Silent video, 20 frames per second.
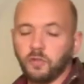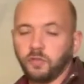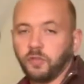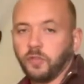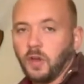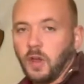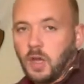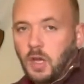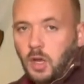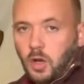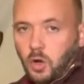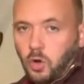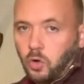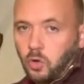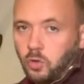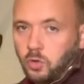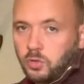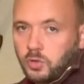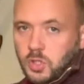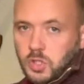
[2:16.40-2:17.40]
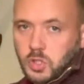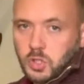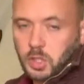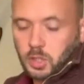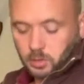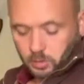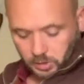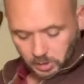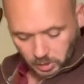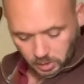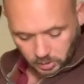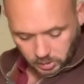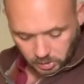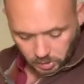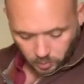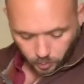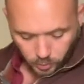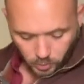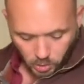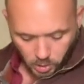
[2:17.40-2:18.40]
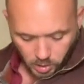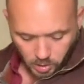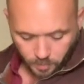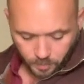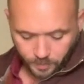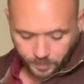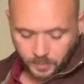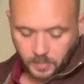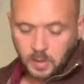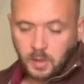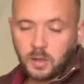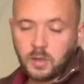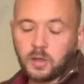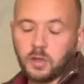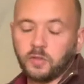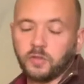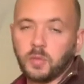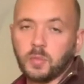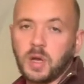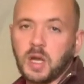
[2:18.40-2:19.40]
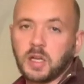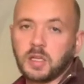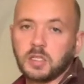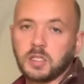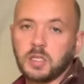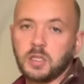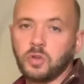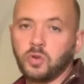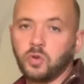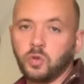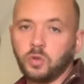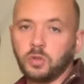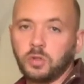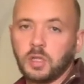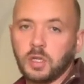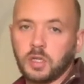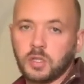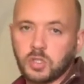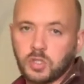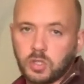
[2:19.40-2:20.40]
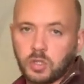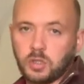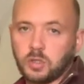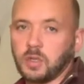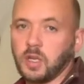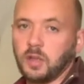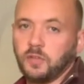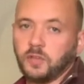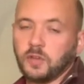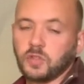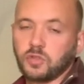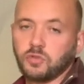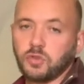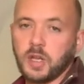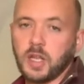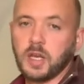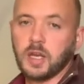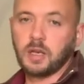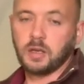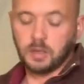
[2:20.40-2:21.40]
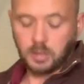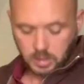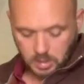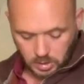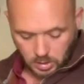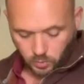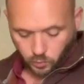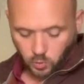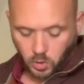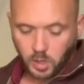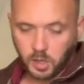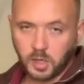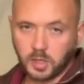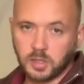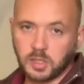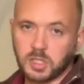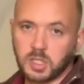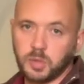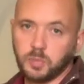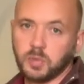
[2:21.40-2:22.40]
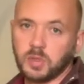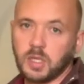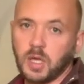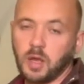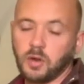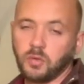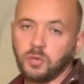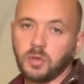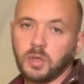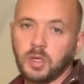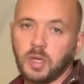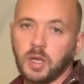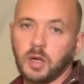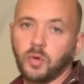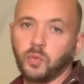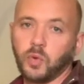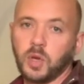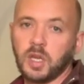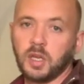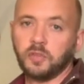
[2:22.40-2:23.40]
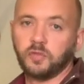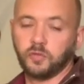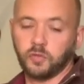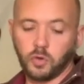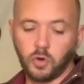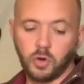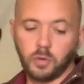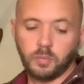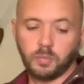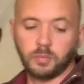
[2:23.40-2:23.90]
of holes drilled into the bottom of the magazine holder, so if it's raining, water can seep down and away from